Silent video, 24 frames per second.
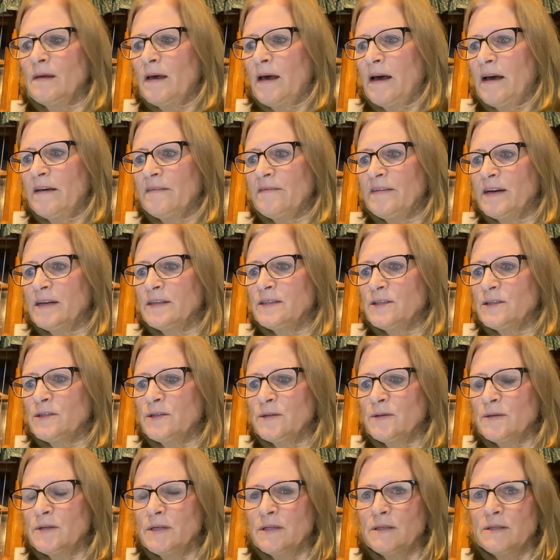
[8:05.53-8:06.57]
I've had
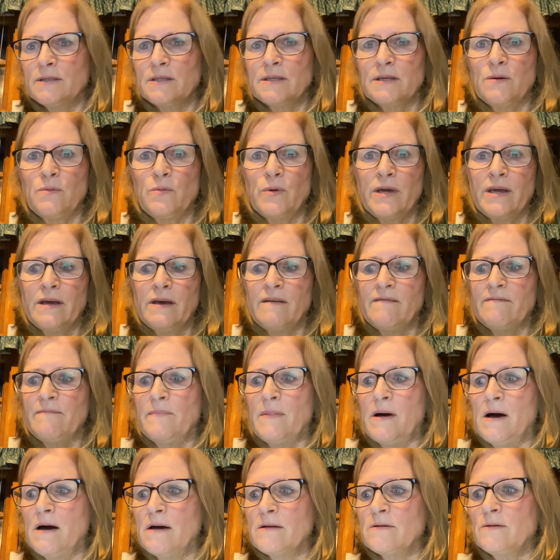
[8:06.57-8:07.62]
students that we have
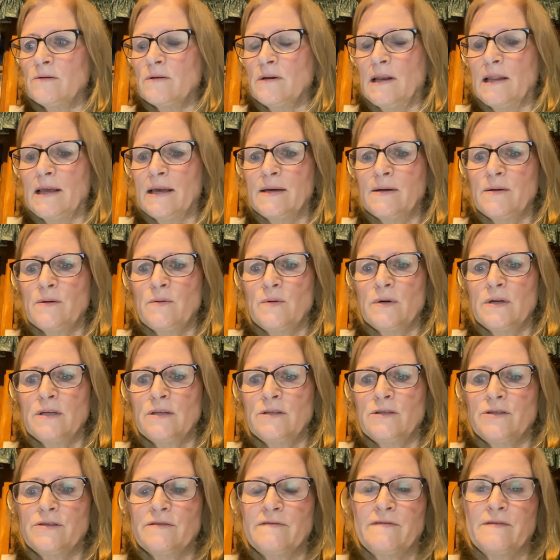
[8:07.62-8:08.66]
modeled
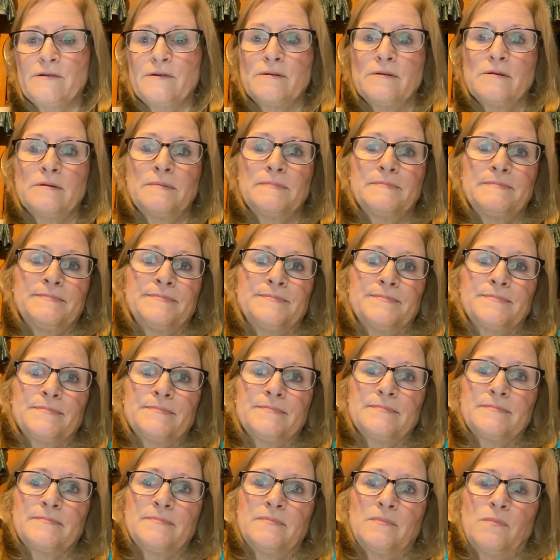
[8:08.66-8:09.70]
language for
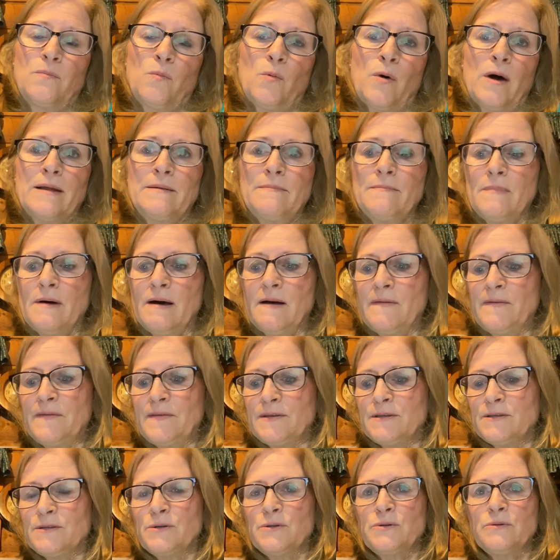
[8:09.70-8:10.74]
1
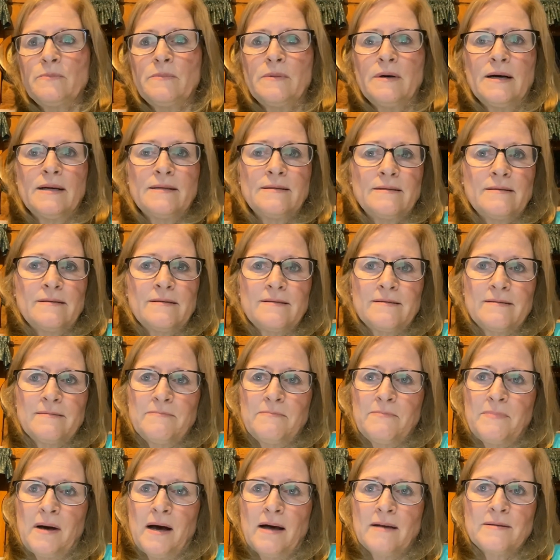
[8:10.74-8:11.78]
month, 2 months,
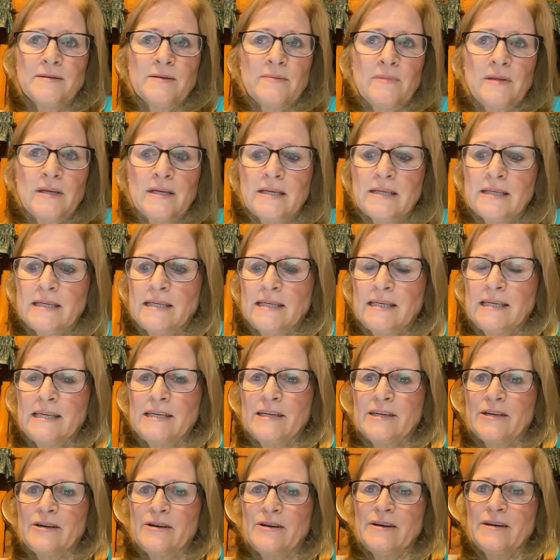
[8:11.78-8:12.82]
possibly a
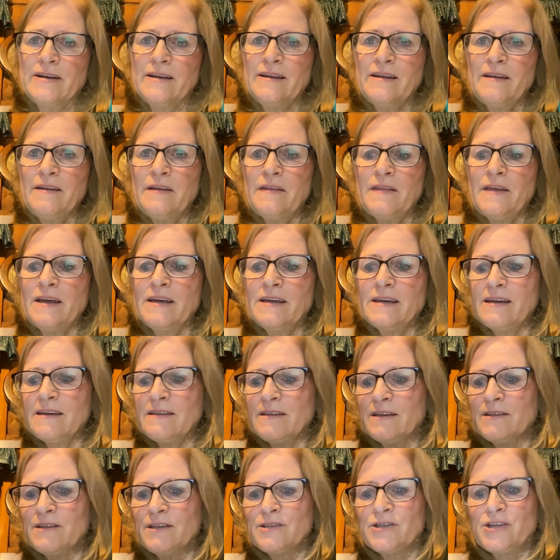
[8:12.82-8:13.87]
year, thinking
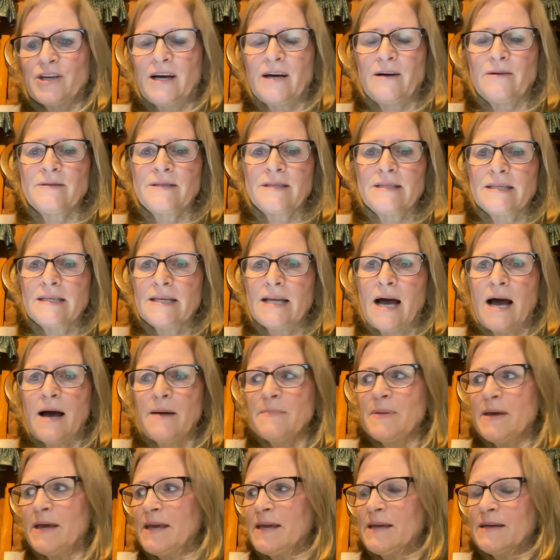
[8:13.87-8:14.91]
that the child's
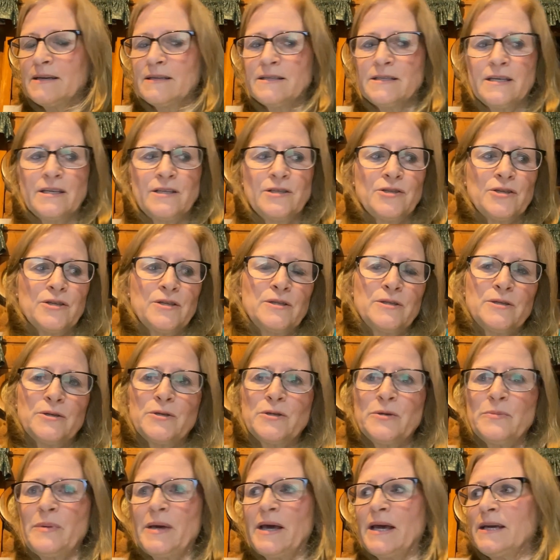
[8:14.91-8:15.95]
not paying attention to
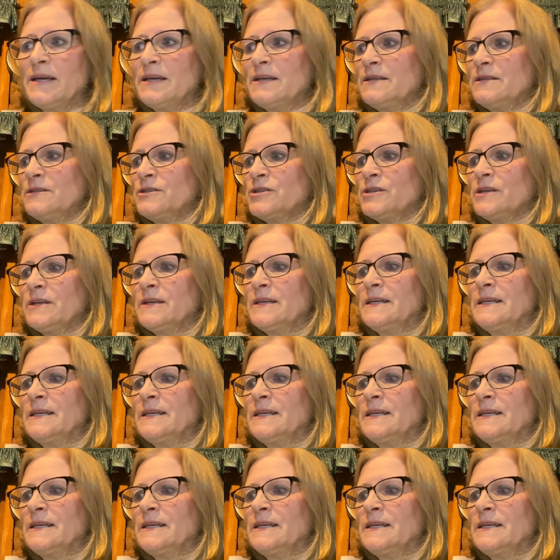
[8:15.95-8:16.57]
the page.